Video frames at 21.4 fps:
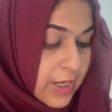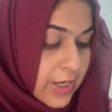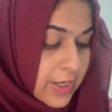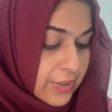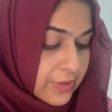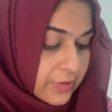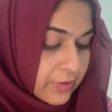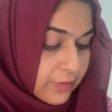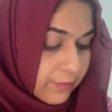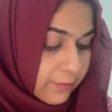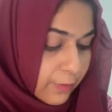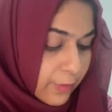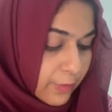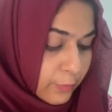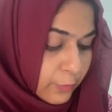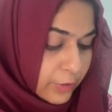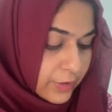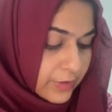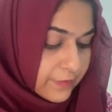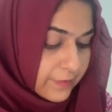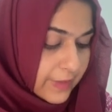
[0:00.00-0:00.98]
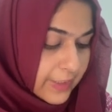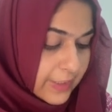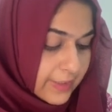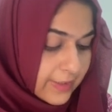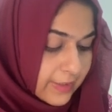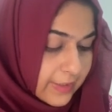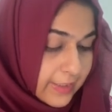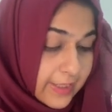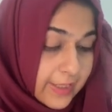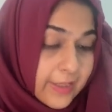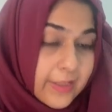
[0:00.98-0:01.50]
So for motor
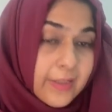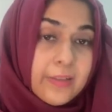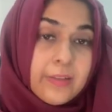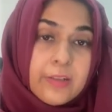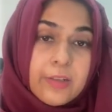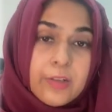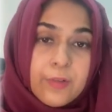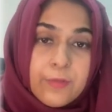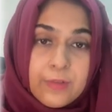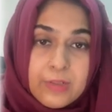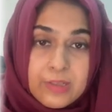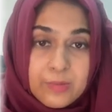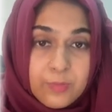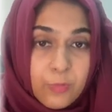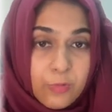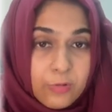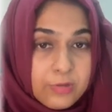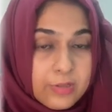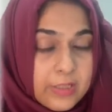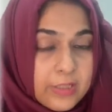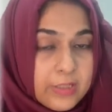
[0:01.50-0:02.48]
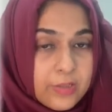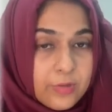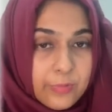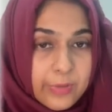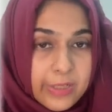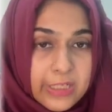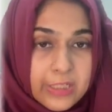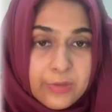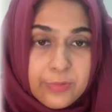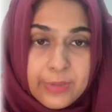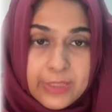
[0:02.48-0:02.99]
vehicle A, year of disposal is
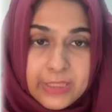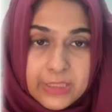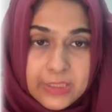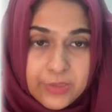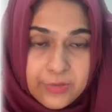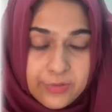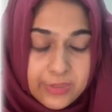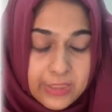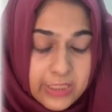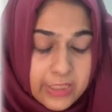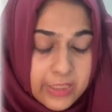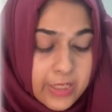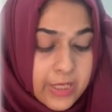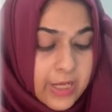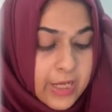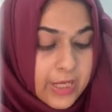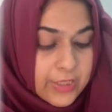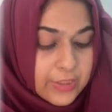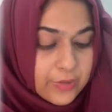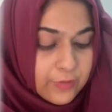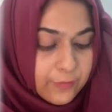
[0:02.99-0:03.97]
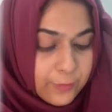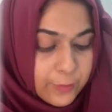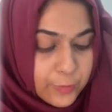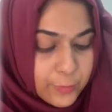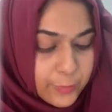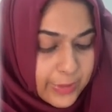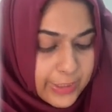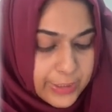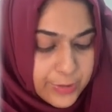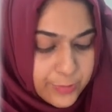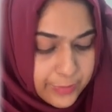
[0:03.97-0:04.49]
2023. So for
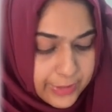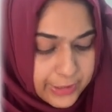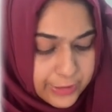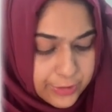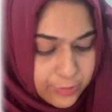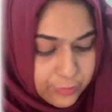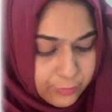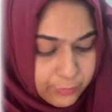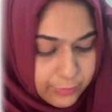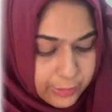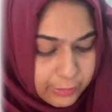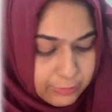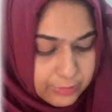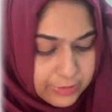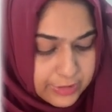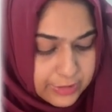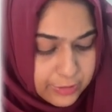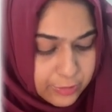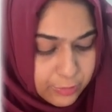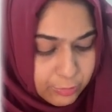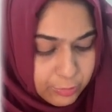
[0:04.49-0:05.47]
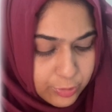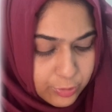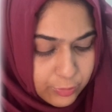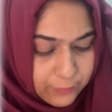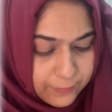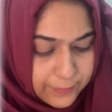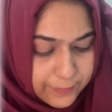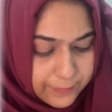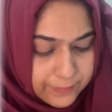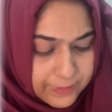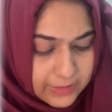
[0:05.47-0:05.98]
2022, you'll just do
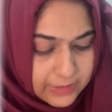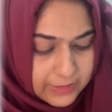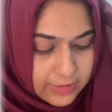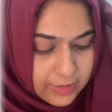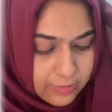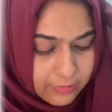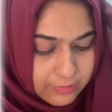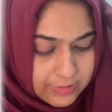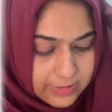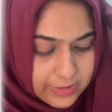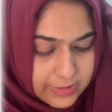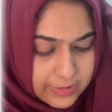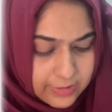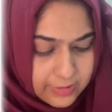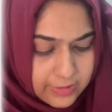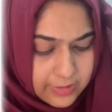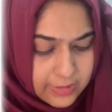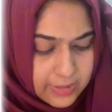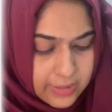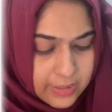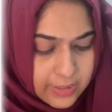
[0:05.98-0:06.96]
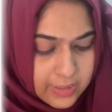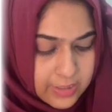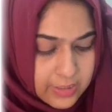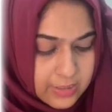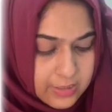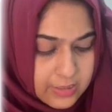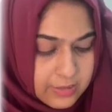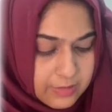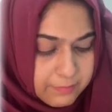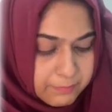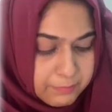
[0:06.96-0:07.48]
250,000
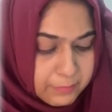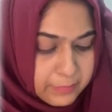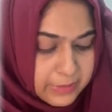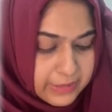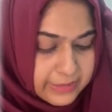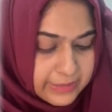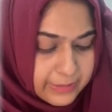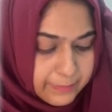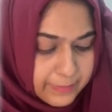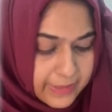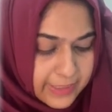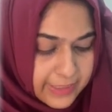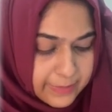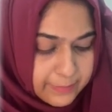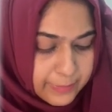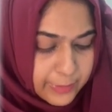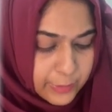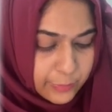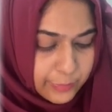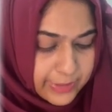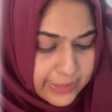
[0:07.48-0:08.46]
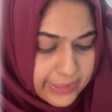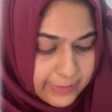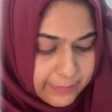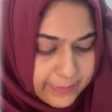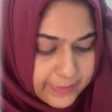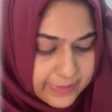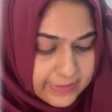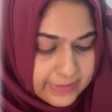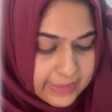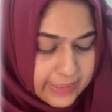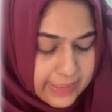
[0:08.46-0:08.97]
multiplied by
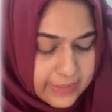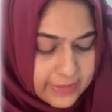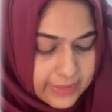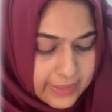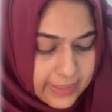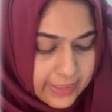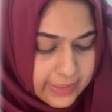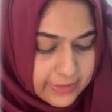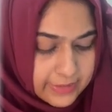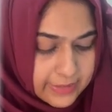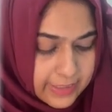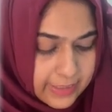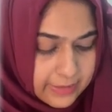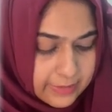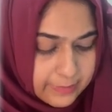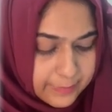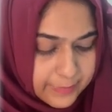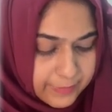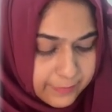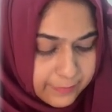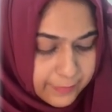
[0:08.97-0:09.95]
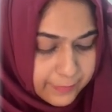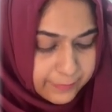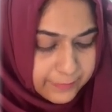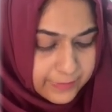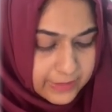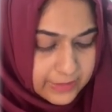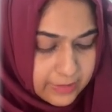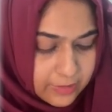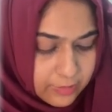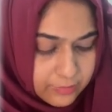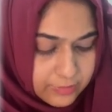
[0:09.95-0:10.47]
20% and that'll be
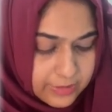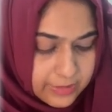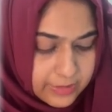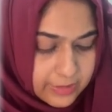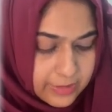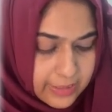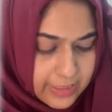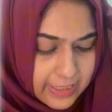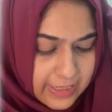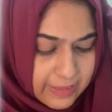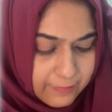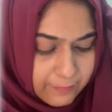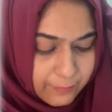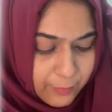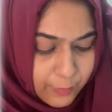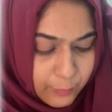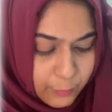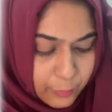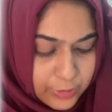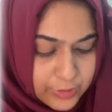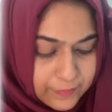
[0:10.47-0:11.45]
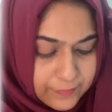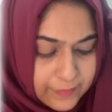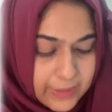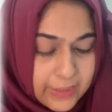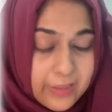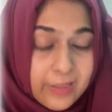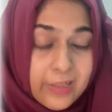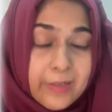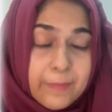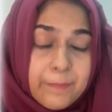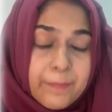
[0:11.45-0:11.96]
50,000 and for motor
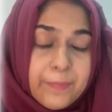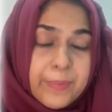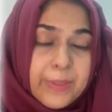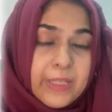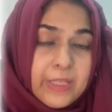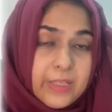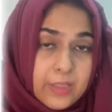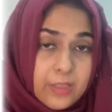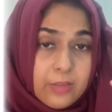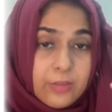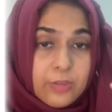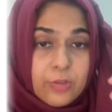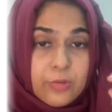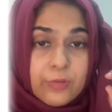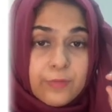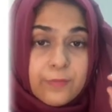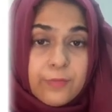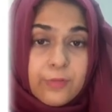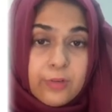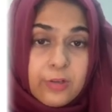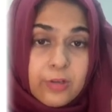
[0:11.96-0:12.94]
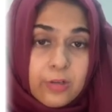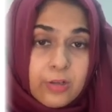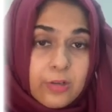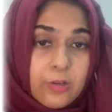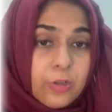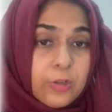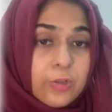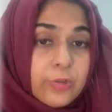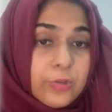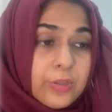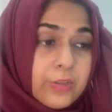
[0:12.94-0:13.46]
vehicle B you have uh,
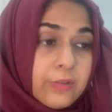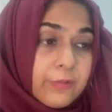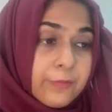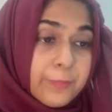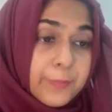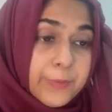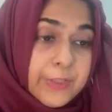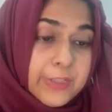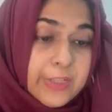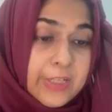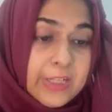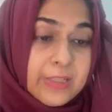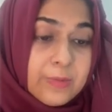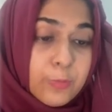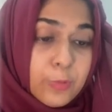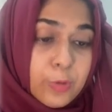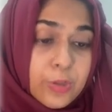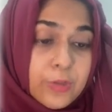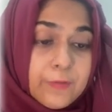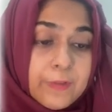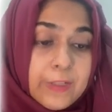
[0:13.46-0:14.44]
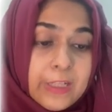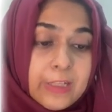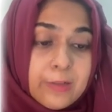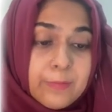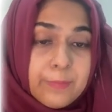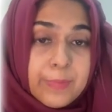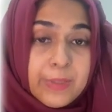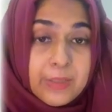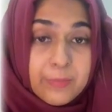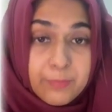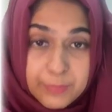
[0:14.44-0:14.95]
although you have purchased motor
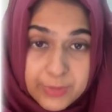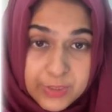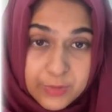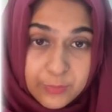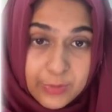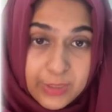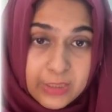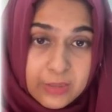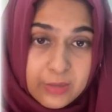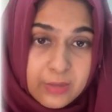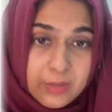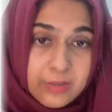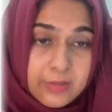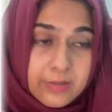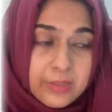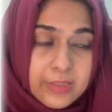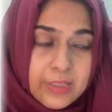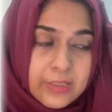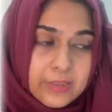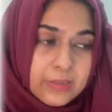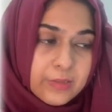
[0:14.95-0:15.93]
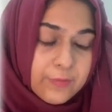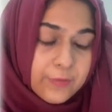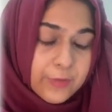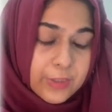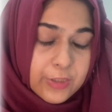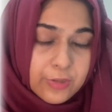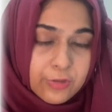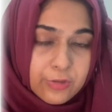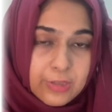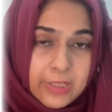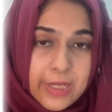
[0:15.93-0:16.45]
vehicle B between the year that is
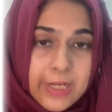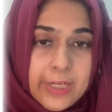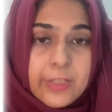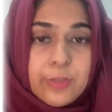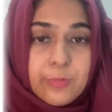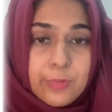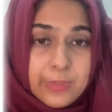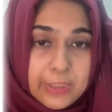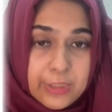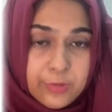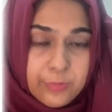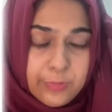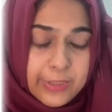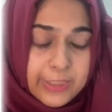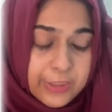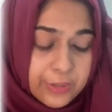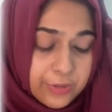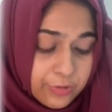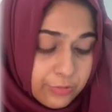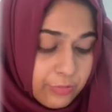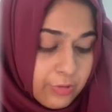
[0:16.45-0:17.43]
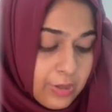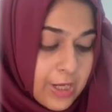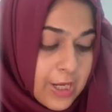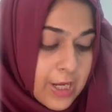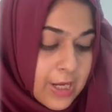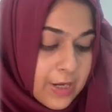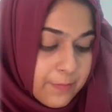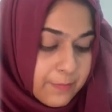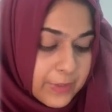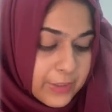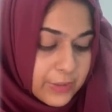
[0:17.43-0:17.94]
1st July 2022
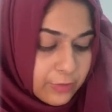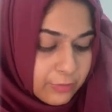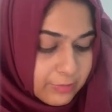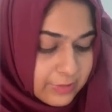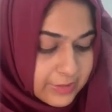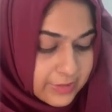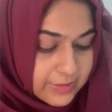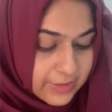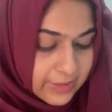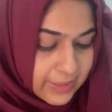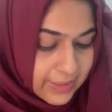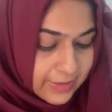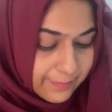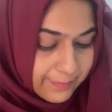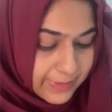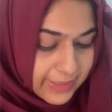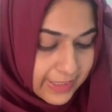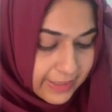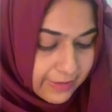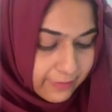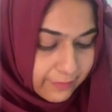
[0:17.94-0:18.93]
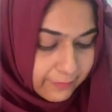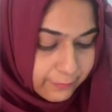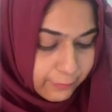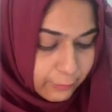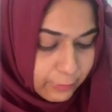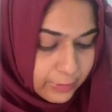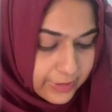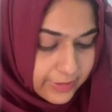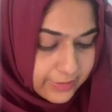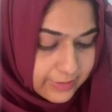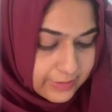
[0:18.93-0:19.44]
but you'll still apply a
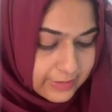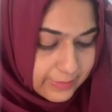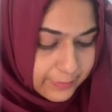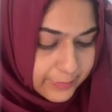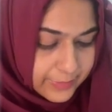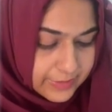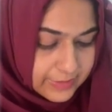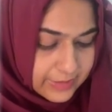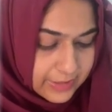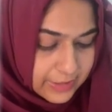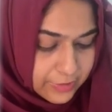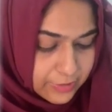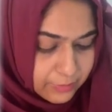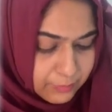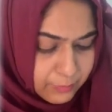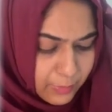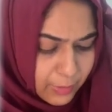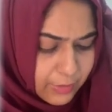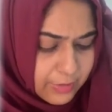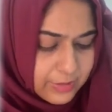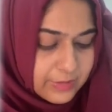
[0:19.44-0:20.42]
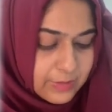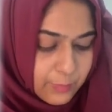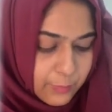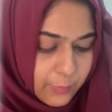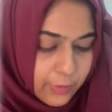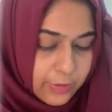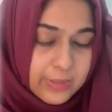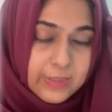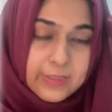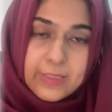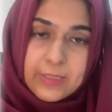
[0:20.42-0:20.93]
full year's depreciation because the
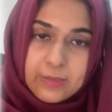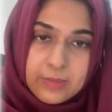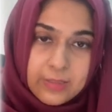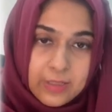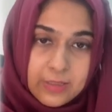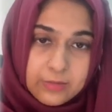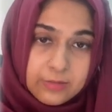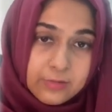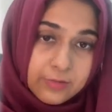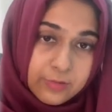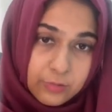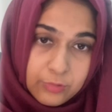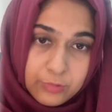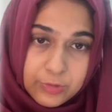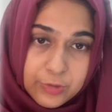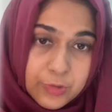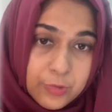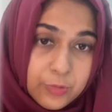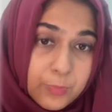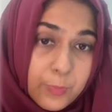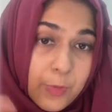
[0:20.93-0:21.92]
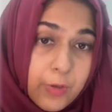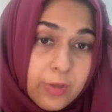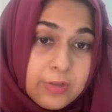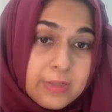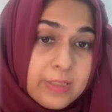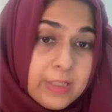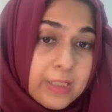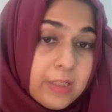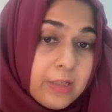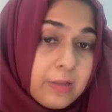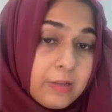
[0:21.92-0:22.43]
policy says so so
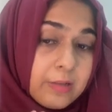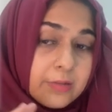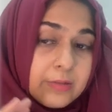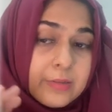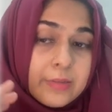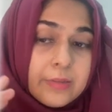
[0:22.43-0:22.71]
policy uh,